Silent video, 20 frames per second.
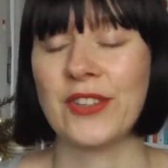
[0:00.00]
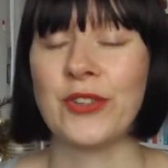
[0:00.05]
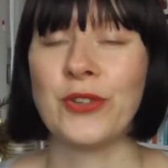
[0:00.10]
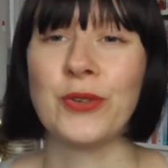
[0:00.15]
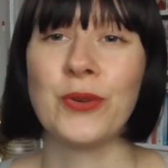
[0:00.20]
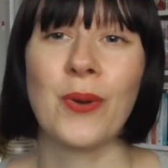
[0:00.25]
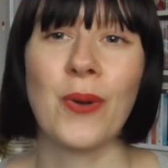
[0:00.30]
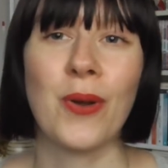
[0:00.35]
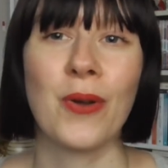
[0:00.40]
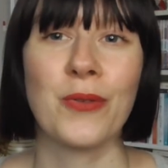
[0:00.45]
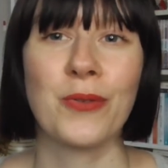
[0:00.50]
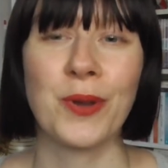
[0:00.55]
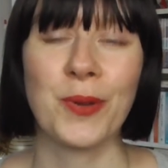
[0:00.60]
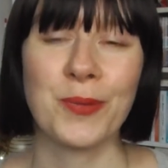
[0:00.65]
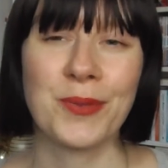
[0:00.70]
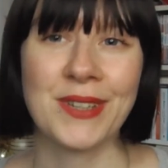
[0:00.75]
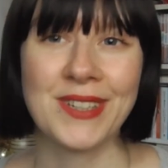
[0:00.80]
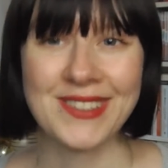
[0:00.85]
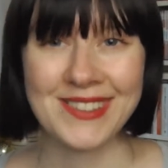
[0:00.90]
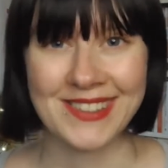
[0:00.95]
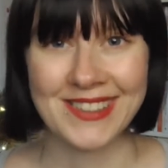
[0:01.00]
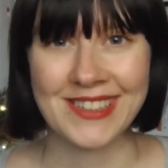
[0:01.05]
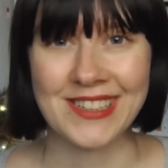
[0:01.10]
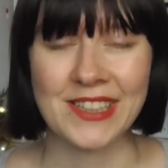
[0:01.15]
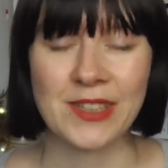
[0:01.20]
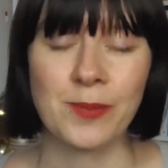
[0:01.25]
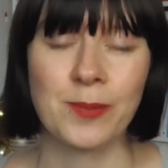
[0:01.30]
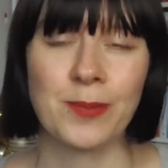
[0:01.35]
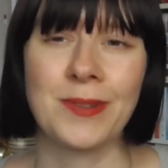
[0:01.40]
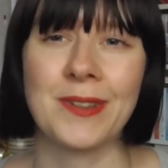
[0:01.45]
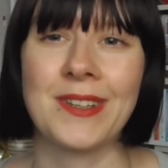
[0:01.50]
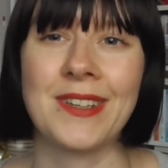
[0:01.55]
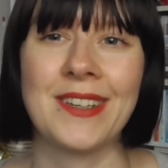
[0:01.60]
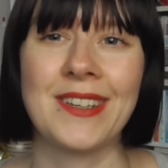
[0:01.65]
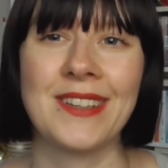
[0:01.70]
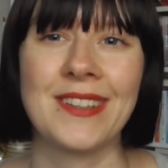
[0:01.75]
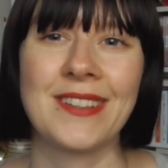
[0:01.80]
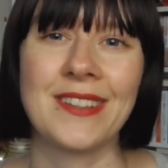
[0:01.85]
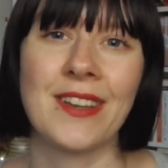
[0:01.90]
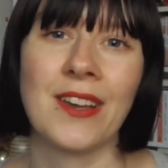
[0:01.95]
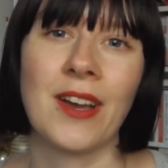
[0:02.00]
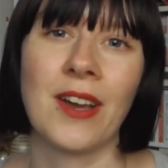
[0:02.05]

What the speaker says: to reminisce a little bit